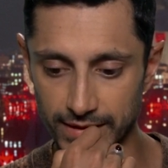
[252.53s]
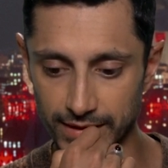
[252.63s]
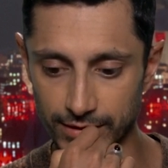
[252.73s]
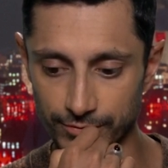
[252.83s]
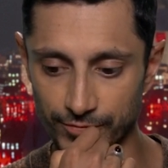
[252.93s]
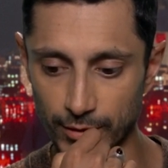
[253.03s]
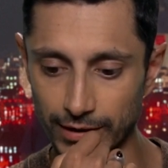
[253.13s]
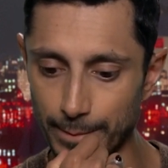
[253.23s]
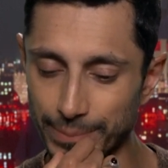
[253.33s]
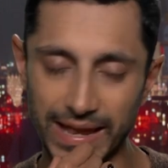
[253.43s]
it felt
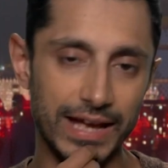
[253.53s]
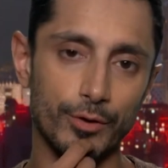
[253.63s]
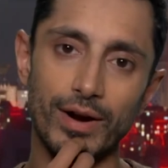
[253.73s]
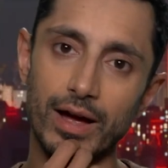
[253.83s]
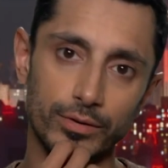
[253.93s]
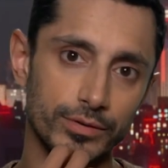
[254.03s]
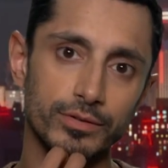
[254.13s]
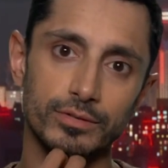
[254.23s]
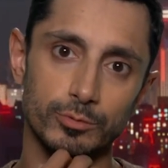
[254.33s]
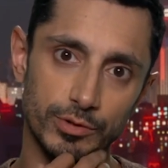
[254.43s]
like playing around
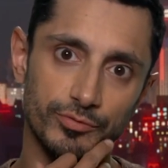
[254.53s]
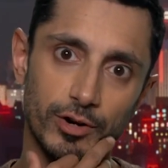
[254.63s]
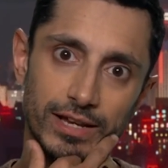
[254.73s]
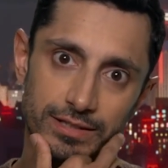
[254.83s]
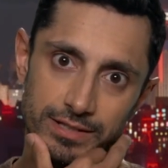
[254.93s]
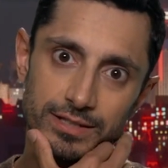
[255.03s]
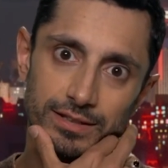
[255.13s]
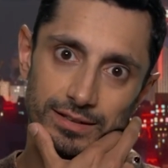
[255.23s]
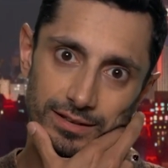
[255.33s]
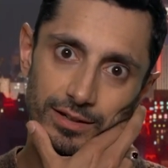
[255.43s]
with friends,
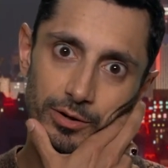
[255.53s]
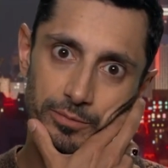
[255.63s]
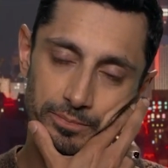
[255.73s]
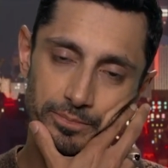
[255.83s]
you know.